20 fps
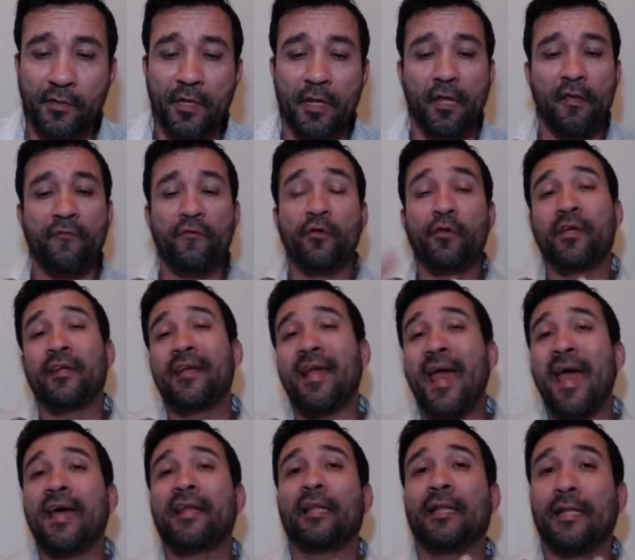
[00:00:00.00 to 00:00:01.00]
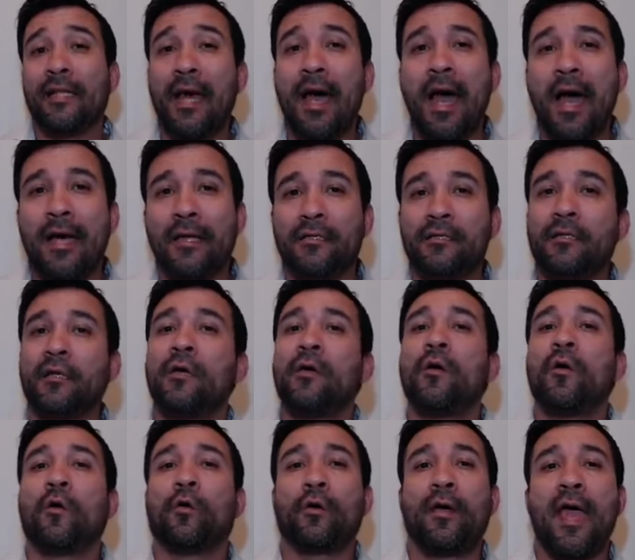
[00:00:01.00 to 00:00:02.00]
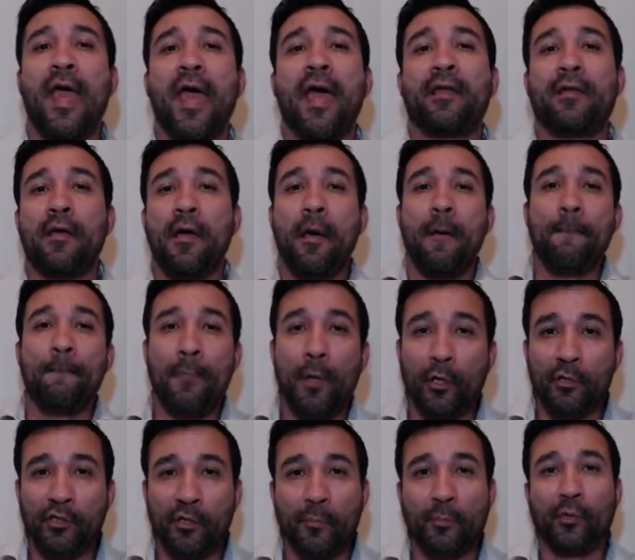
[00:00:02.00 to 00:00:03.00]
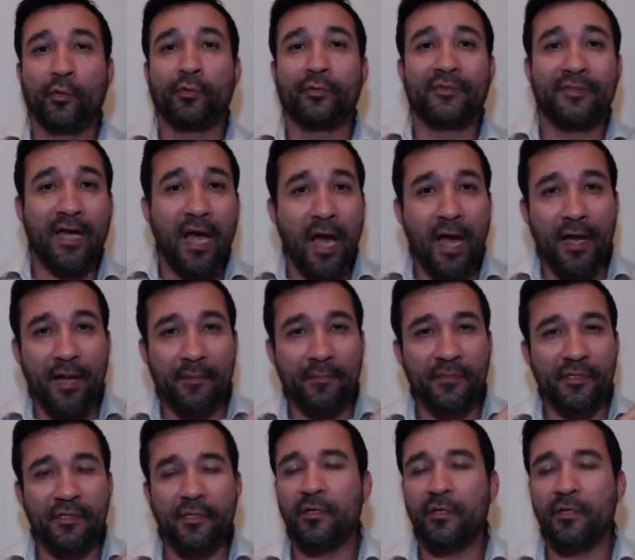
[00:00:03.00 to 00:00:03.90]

If you can add a lot or add multiple times,